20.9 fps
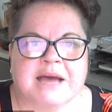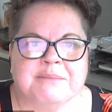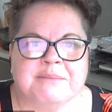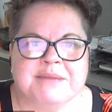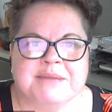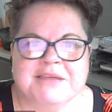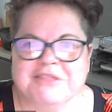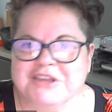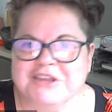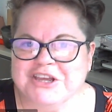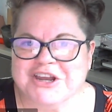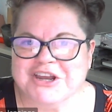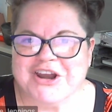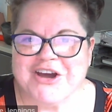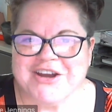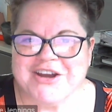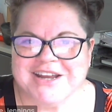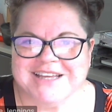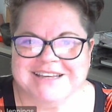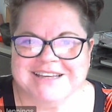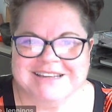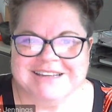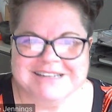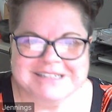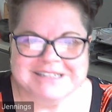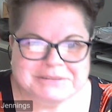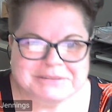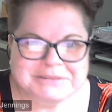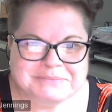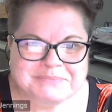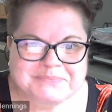In the United
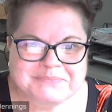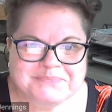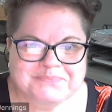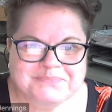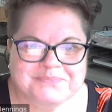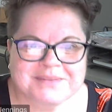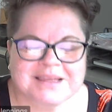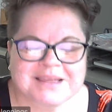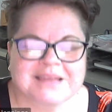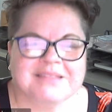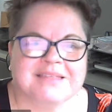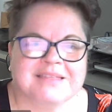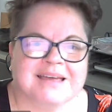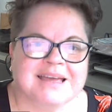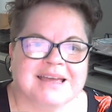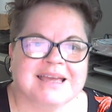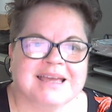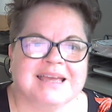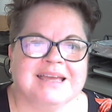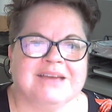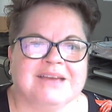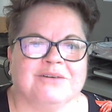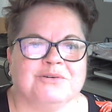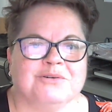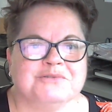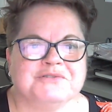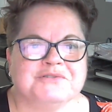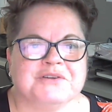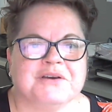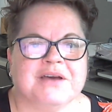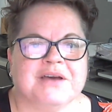Kingdom, they
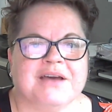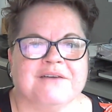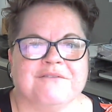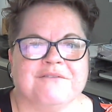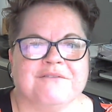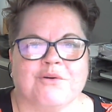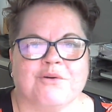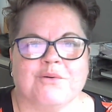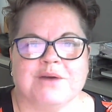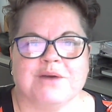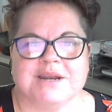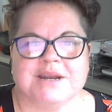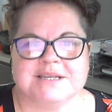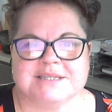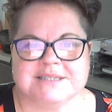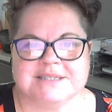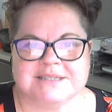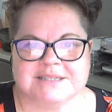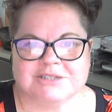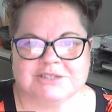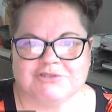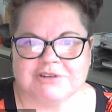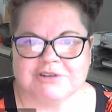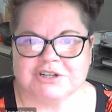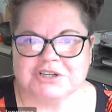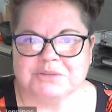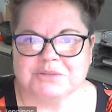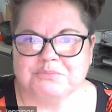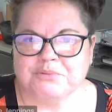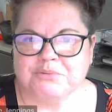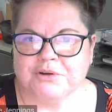also have quite a
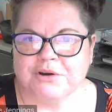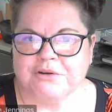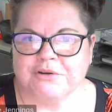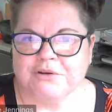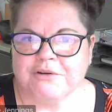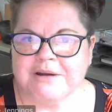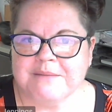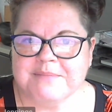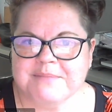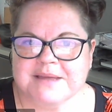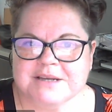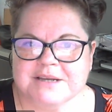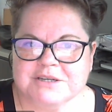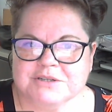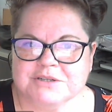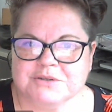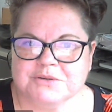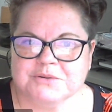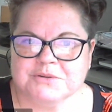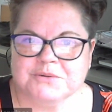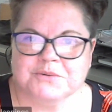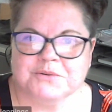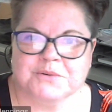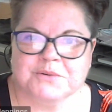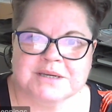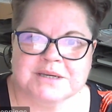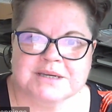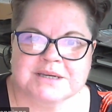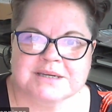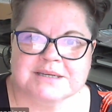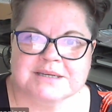structured program. They do
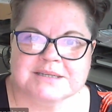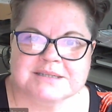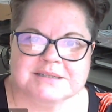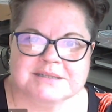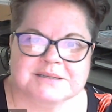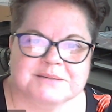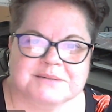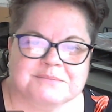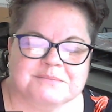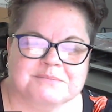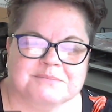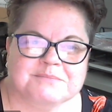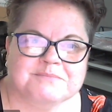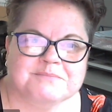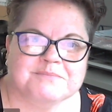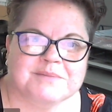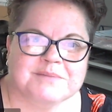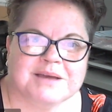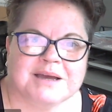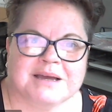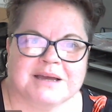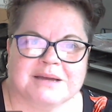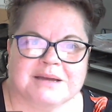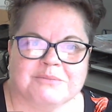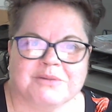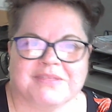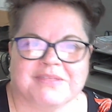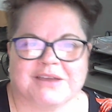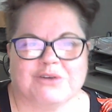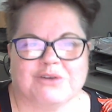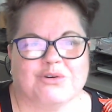some
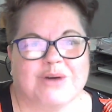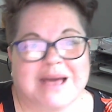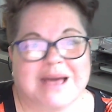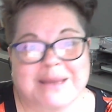what they call